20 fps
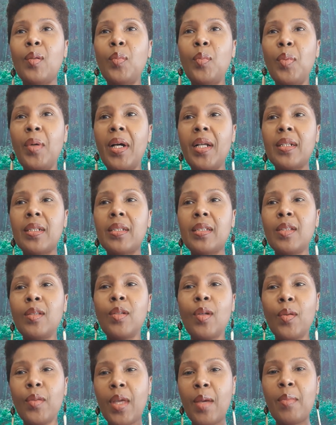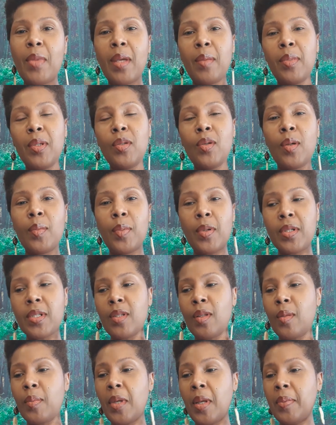But you know that might be your
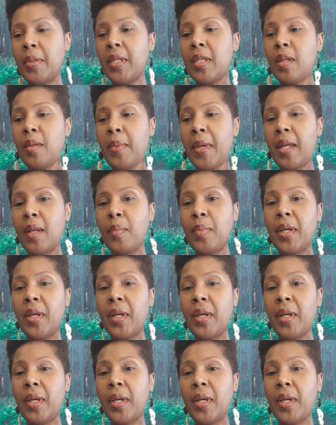personal opinion about it.